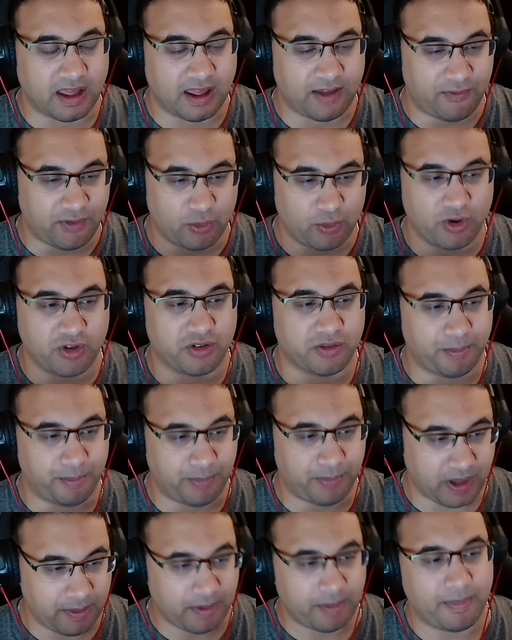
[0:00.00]
if it was
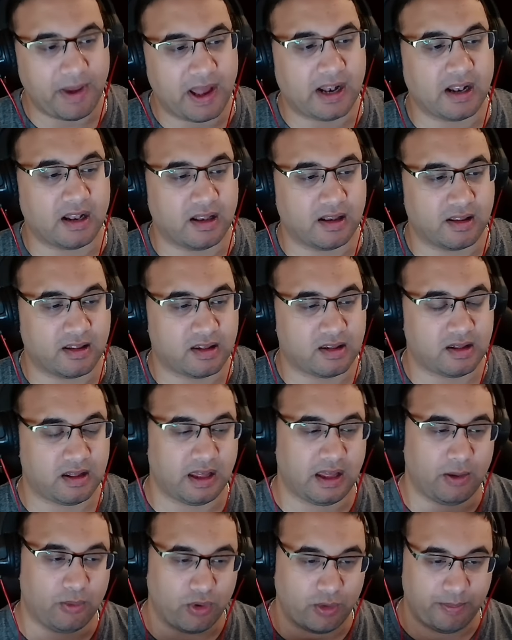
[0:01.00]
baby metals,
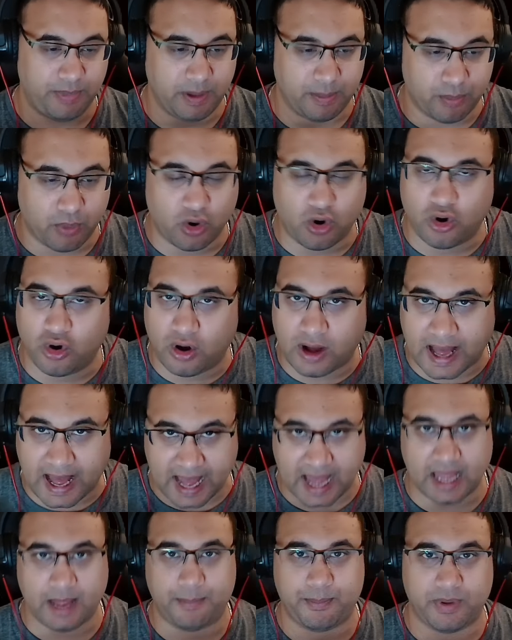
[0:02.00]
it would be more
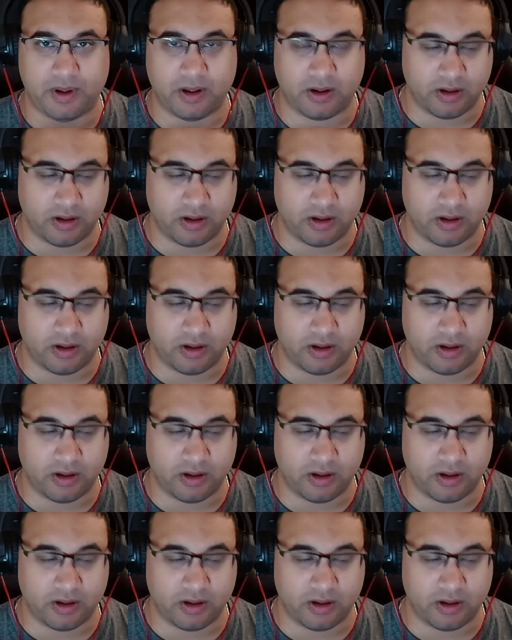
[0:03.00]
hype,